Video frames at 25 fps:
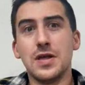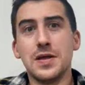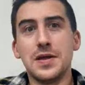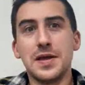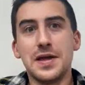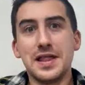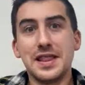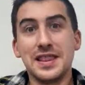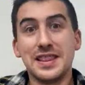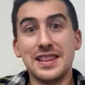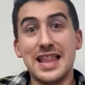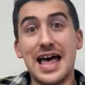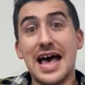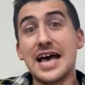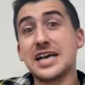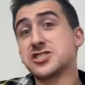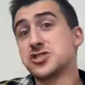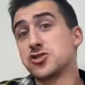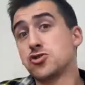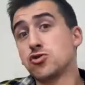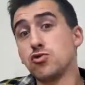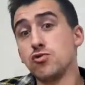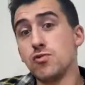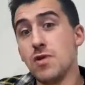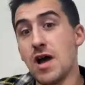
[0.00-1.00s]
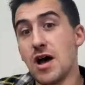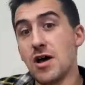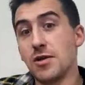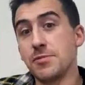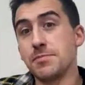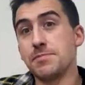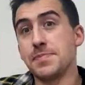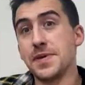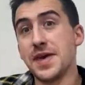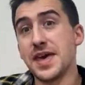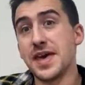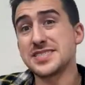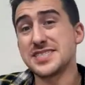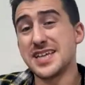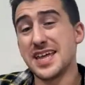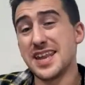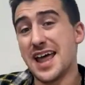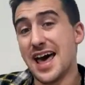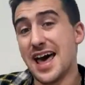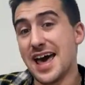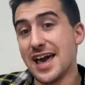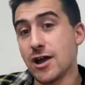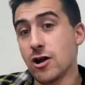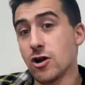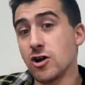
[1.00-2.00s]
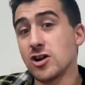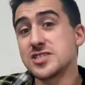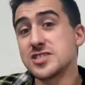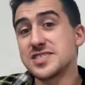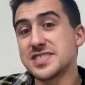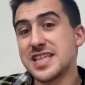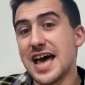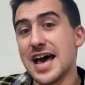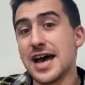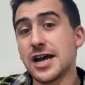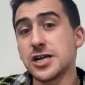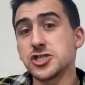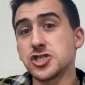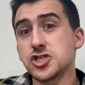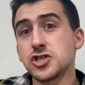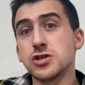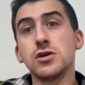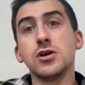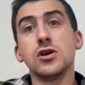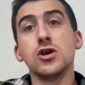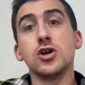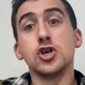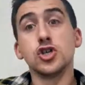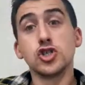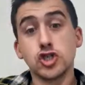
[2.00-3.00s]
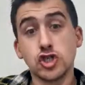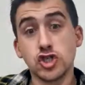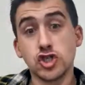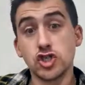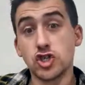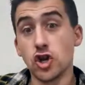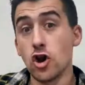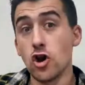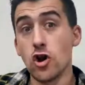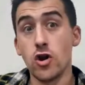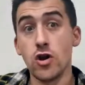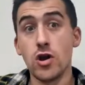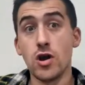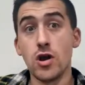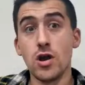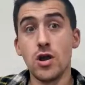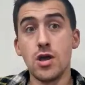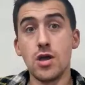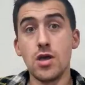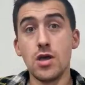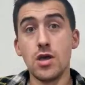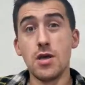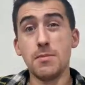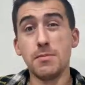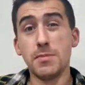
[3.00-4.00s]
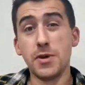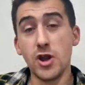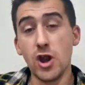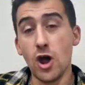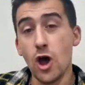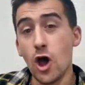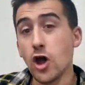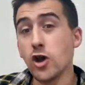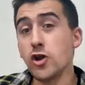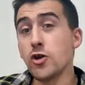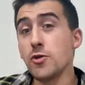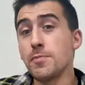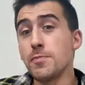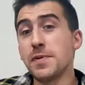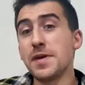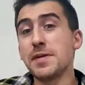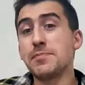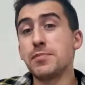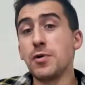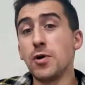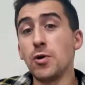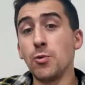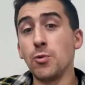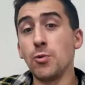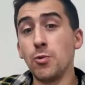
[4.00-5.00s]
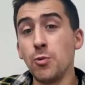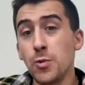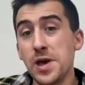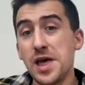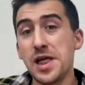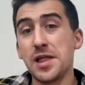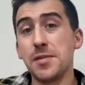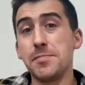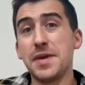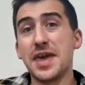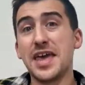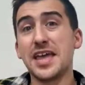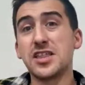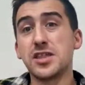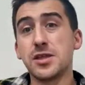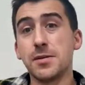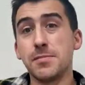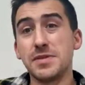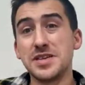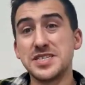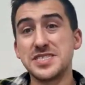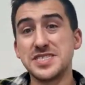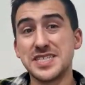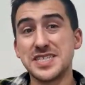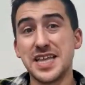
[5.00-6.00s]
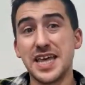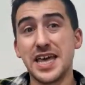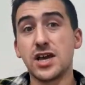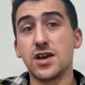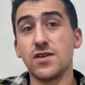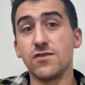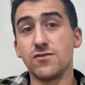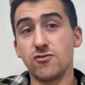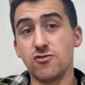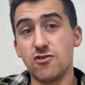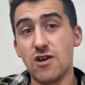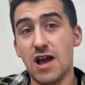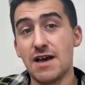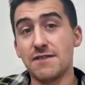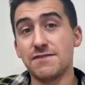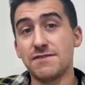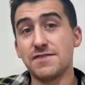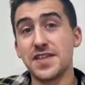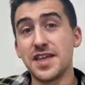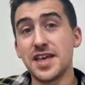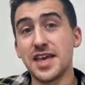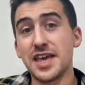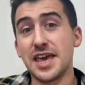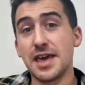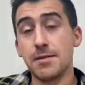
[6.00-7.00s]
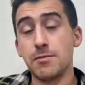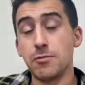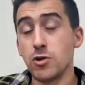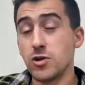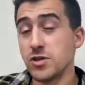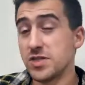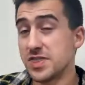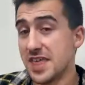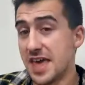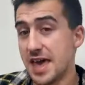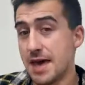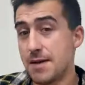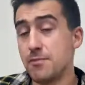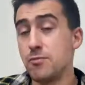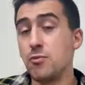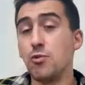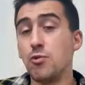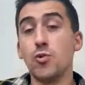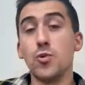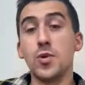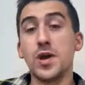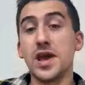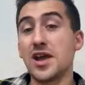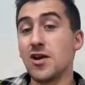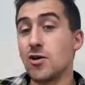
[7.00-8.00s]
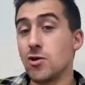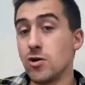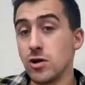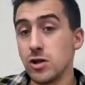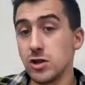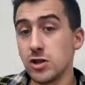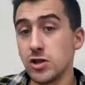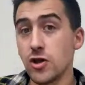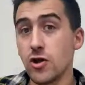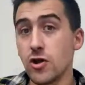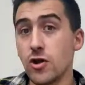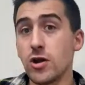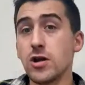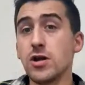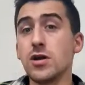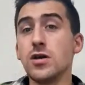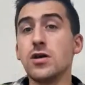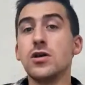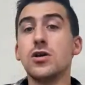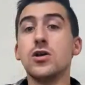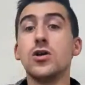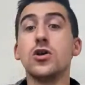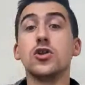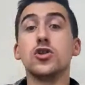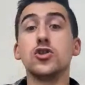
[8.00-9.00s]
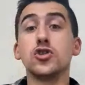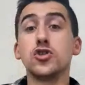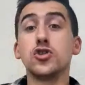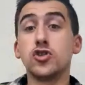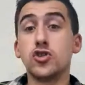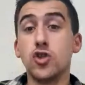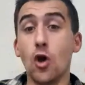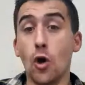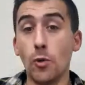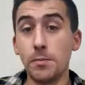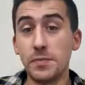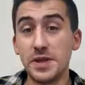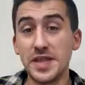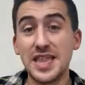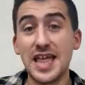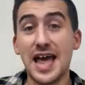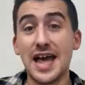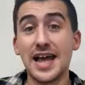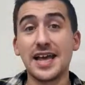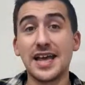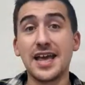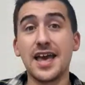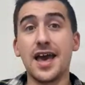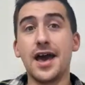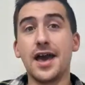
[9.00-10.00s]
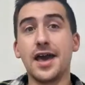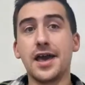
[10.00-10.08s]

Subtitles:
Last 2-round picks and IR stash? Sure. But other people will make the mistake of drafting him or them way earlier. Don't be that guy.